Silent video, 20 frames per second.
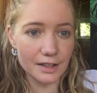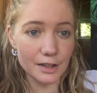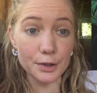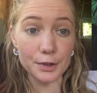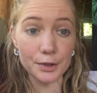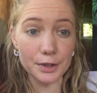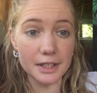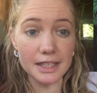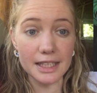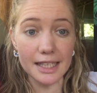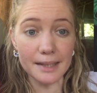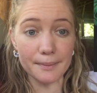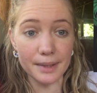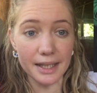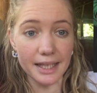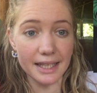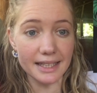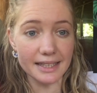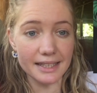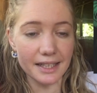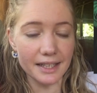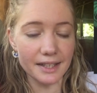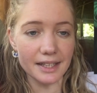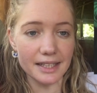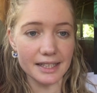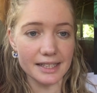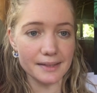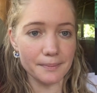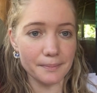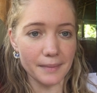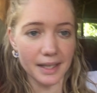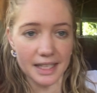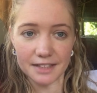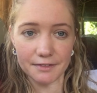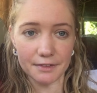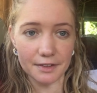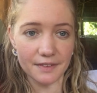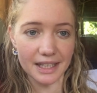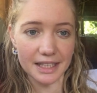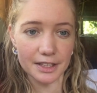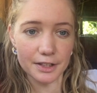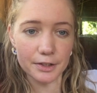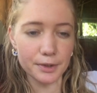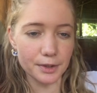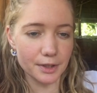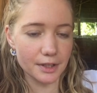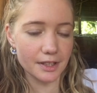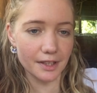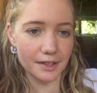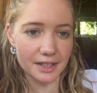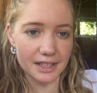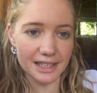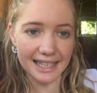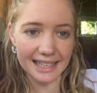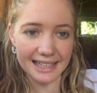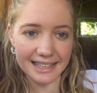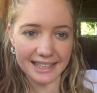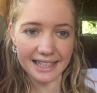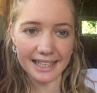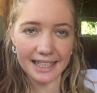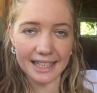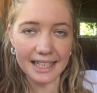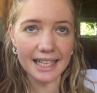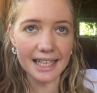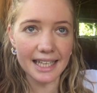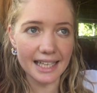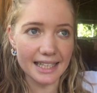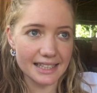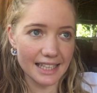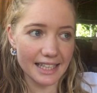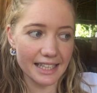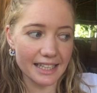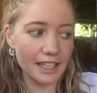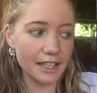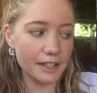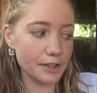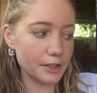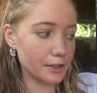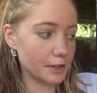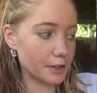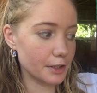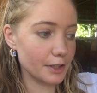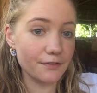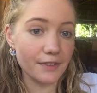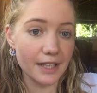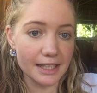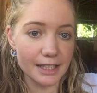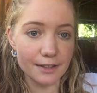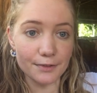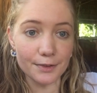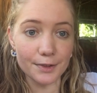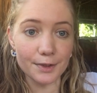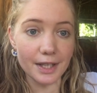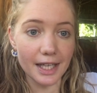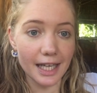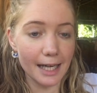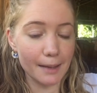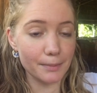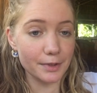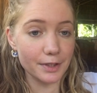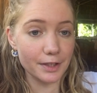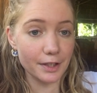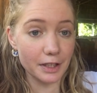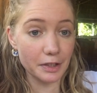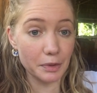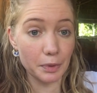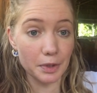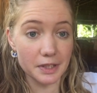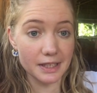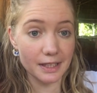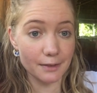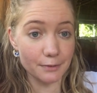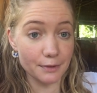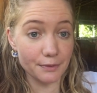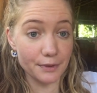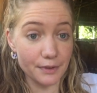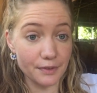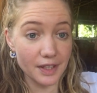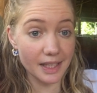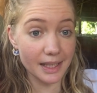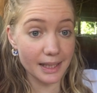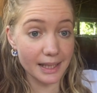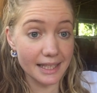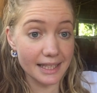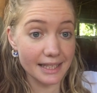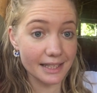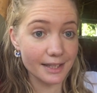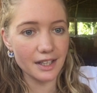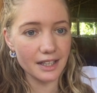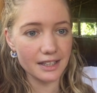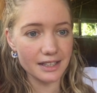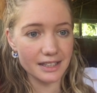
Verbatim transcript: story is taking place at this massive event it's called Solstasia it's like a huge festival that happens only once every 50 years it's